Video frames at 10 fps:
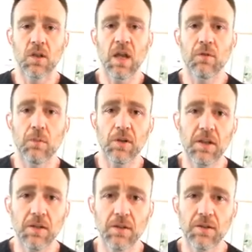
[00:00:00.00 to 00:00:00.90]
Hey
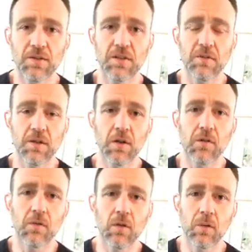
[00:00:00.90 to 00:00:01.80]
everybody, Steven
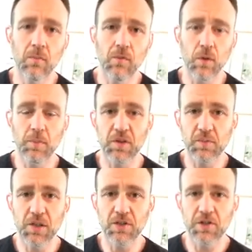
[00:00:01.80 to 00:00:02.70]
here from 40 Plus
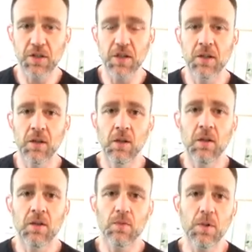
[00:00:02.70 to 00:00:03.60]
BJJ.
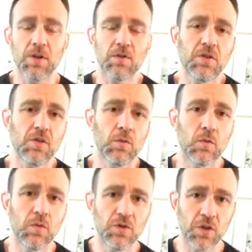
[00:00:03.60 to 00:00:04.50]
Just wanted
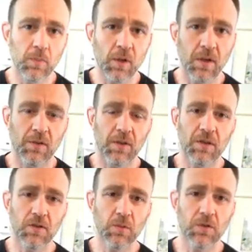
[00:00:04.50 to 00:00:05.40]
to jump on. I
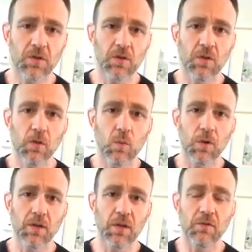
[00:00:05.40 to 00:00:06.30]
thought this was
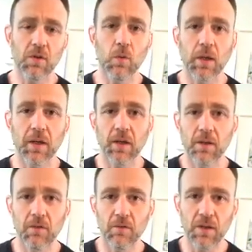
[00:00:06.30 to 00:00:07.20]
worthy of a quick
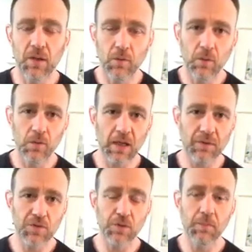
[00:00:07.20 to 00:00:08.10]
video
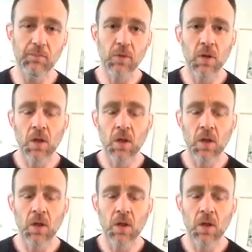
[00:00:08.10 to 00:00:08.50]
live stream